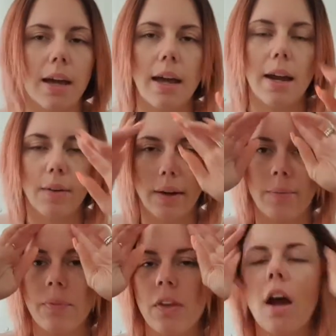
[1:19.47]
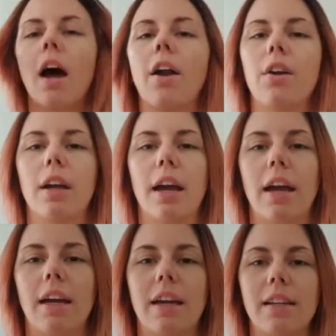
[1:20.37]
Anyway, I don't
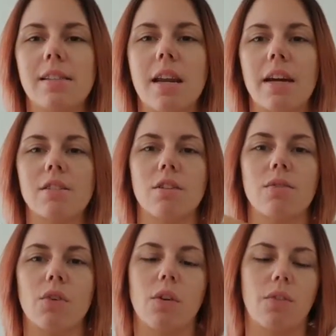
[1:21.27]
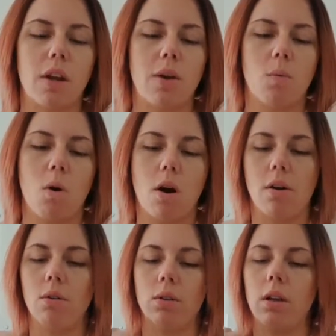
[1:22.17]
care. It stays on for a fair
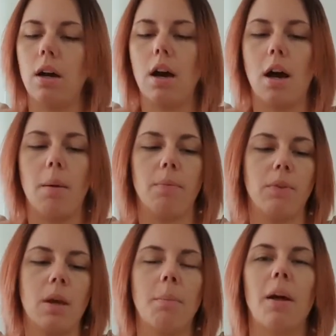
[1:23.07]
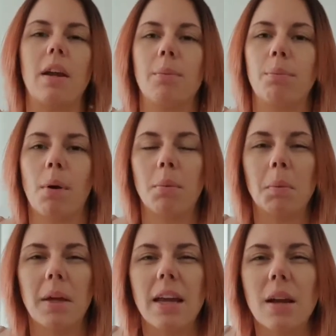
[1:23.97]
while, but it
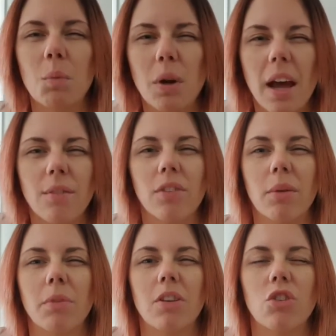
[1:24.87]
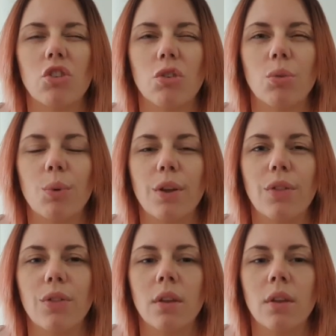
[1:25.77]
probably would have something to do with,